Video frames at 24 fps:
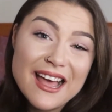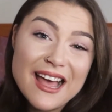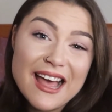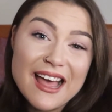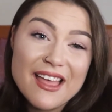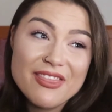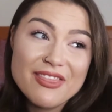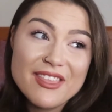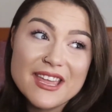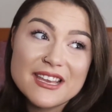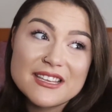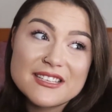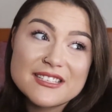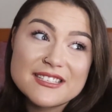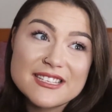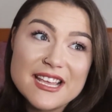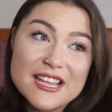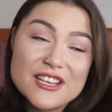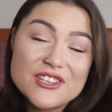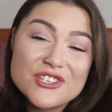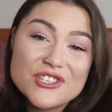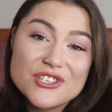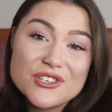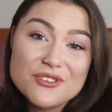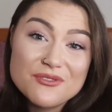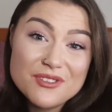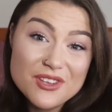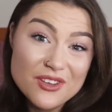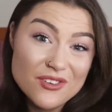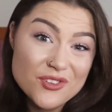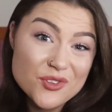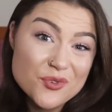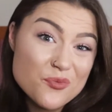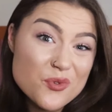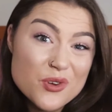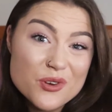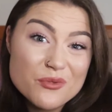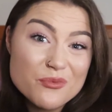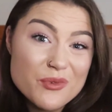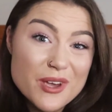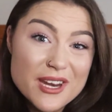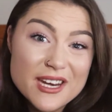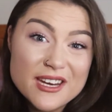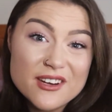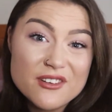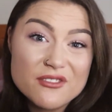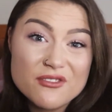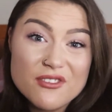and then send you the other one
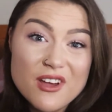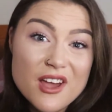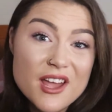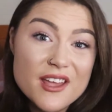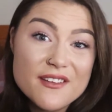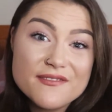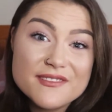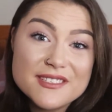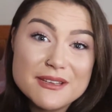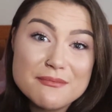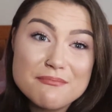when it arrives